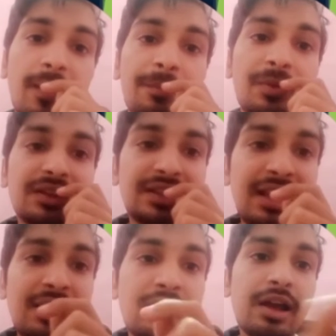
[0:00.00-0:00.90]

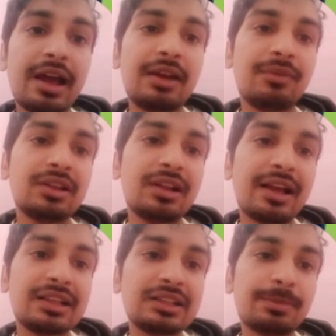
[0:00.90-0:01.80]
sell, and when the
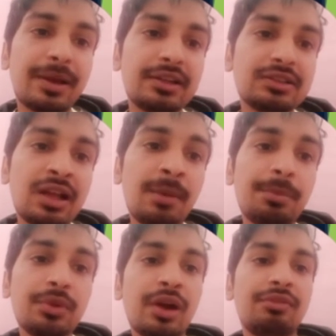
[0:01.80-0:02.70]
lagging span is up,
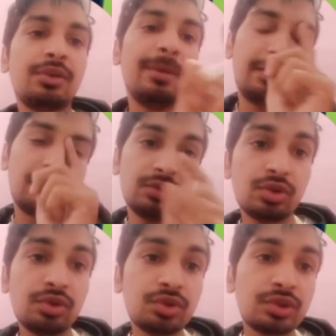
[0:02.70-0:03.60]
you have to buy.
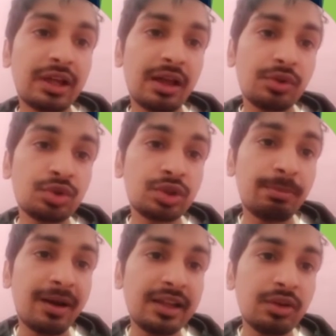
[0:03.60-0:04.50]
So you should
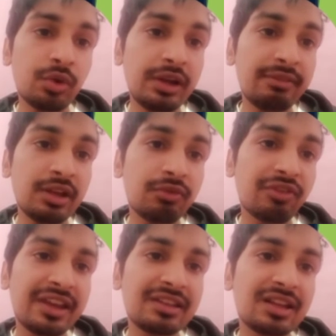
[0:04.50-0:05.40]
buy only when you
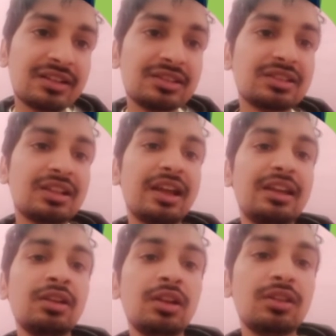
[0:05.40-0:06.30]
find that this
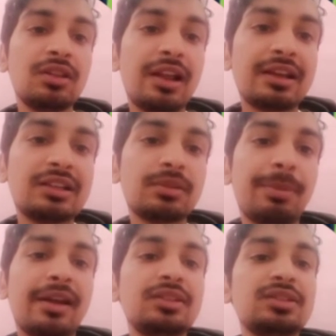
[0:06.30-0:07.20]
line, the lagging
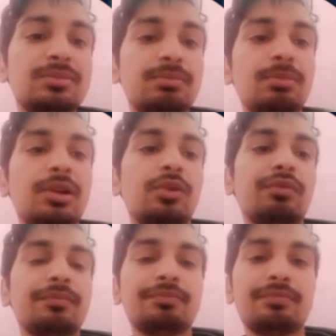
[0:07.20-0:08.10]
span is below.
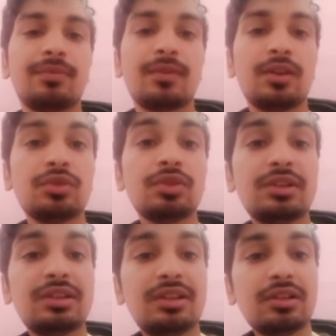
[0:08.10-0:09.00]
So
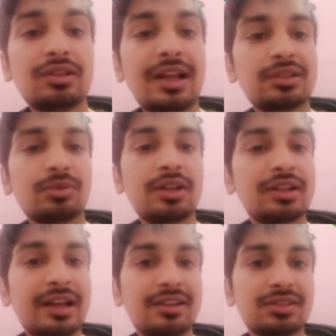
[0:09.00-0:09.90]
that is what
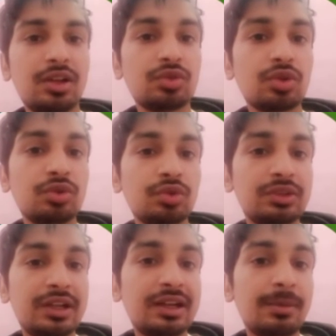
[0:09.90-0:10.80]
it has. So you
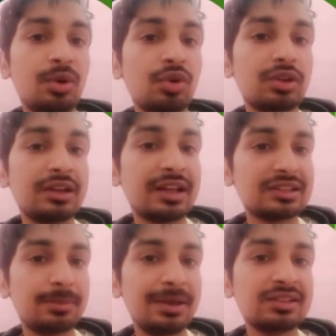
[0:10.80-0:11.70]
studied about, it has
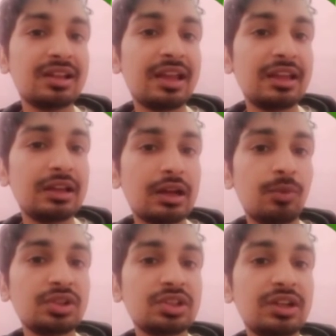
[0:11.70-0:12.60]
the baseline,
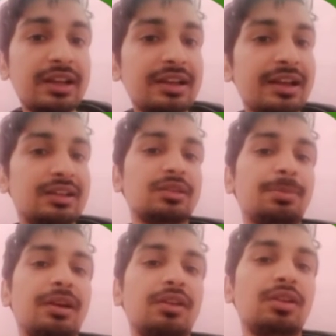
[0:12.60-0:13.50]
conversion line, lagging
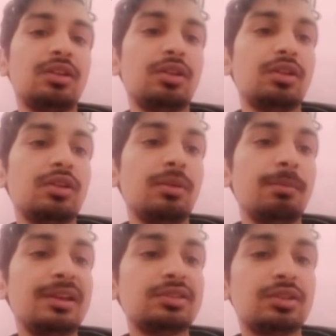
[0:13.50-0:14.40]
span.
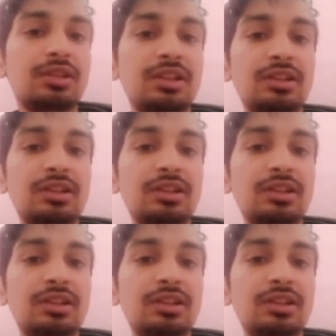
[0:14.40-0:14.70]
Based on these,